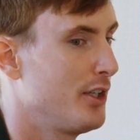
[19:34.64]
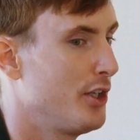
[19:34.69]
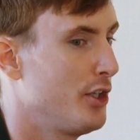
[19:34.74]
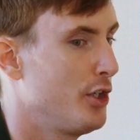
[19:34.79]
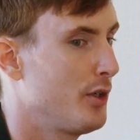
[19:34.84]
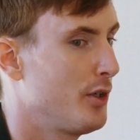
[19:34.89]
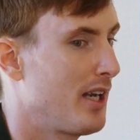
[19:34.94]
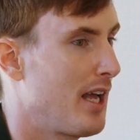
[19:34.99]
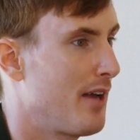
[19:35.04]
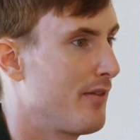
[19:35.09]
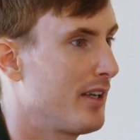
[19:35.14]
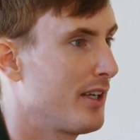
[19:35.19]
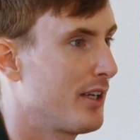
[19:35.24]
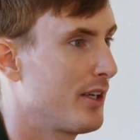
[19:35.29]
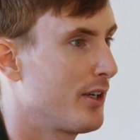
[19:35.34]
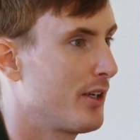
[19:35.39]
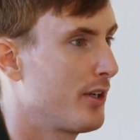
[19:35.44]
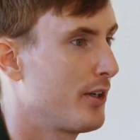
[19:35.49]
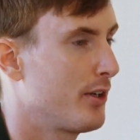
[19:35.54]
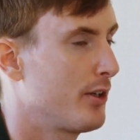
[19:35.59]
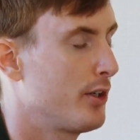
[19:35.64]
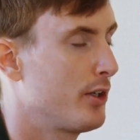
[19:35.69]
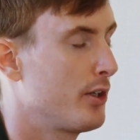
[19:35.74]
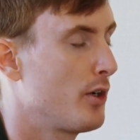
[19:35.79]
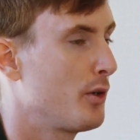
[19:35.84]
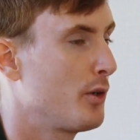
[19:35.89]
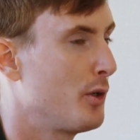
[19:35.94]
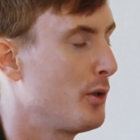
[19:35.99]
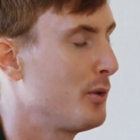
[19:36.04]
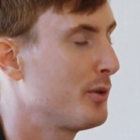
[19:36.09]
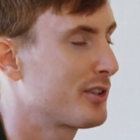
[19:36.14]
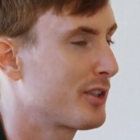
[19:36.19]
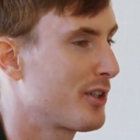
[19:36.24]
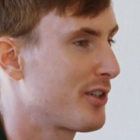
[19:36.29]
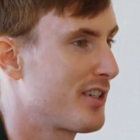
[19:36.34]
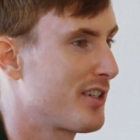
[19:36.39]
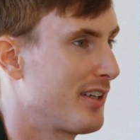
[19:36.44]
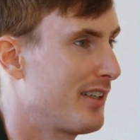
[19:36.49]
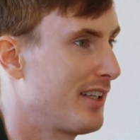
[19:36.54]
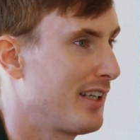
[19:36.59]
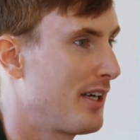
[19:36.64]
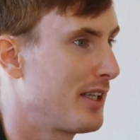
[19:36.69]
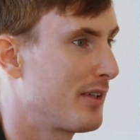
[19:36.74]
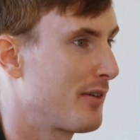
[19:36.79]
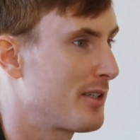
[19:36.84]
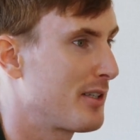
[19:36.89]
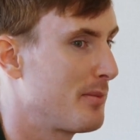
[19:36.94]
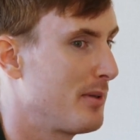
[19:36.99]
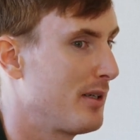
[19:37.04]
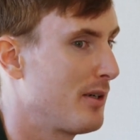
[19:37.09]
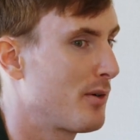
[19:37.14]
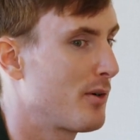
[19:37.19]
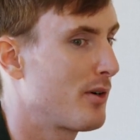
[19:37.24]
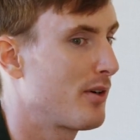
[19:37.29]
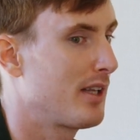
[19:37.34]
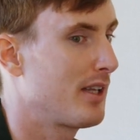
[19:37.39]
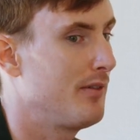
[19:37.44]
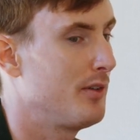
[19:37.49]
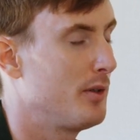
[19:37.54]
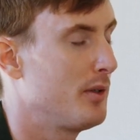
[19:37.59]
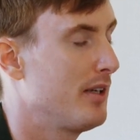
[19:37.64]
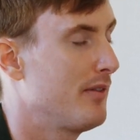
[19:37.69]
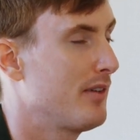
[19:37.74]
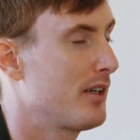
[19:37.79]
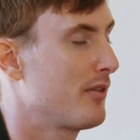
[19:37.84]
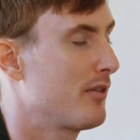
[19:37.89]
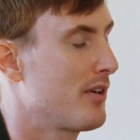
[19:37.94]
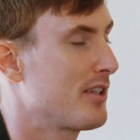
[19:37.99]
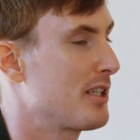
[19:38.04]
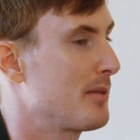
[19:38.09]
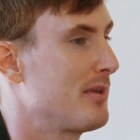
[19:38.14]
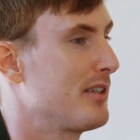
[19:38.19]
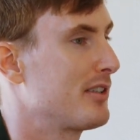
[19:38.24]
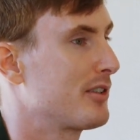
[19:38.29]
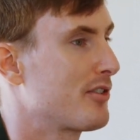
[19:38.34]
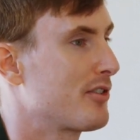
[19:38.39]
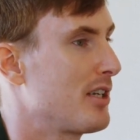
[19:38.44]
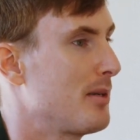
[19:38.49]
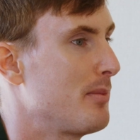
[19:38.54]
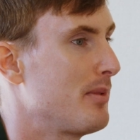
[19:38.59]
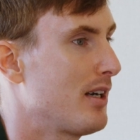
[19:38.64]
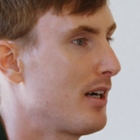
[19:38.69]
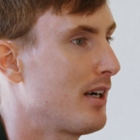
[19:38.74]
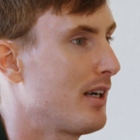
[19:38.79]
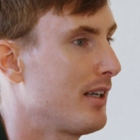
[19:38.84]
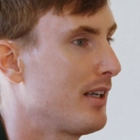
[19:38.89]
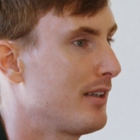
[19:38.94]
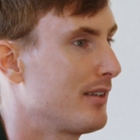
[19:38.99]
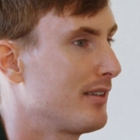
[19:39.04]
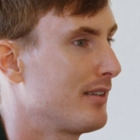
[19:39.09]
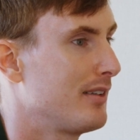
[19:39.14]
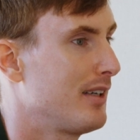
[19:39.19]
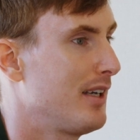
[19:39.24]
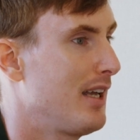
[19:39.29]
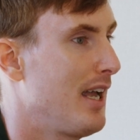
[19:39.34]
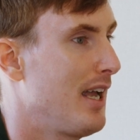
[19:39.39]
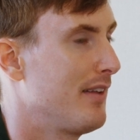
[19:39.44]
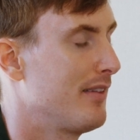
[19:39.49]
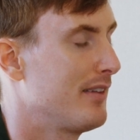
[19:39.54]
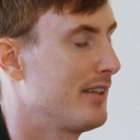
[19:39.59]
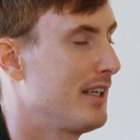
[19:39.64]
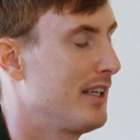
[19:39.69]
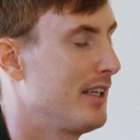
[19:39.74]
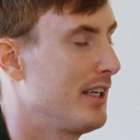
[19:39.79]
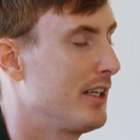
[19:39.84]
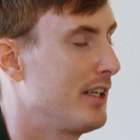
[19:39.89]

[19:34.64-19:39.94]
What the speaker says: you could have it go Google search and find the recipe, or if you give it a recipe search API and